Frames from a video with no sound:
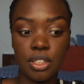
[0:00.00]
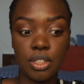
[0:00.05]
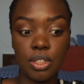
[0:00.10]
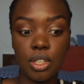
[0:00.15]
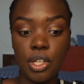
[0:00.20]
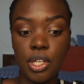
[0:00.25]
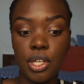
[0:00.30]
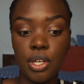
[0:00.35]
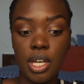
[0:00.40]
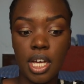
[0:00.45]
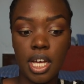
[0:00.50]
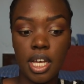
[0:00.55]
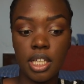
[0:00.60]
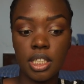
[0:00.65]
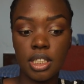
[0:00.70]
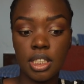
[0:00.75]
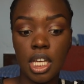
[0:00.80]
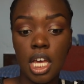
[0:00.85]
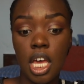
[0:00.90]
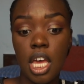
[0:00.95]
So you
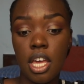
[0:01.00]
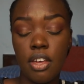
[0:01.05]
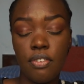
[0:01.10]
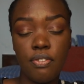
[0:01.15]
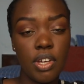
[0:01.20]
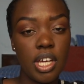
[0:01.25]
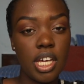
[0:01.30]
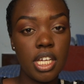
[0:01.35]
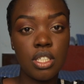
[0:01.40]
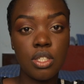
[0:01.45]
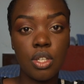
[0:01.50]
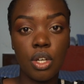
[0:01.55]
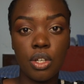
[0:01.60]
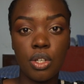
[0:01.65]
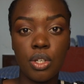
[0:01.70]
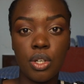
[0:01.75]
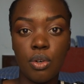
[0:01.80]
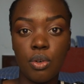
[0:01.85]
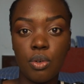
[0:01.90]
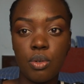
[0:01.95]
guys, if you guys
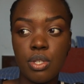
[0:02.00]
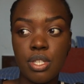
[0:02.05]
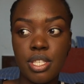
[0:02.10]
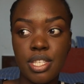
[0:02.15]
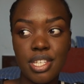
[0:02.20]
don't know,